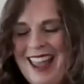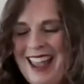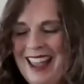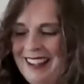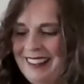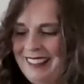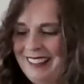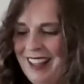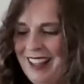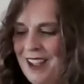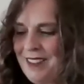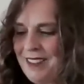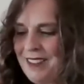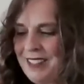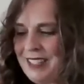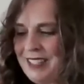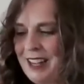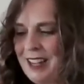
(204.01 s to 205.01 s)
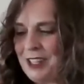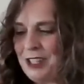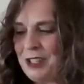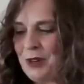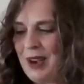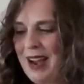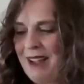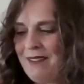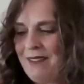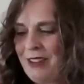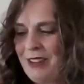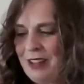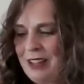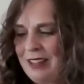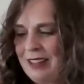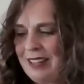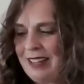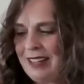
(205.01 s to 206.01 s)
and loves to
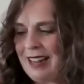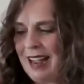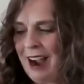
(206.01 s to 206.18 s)
travel,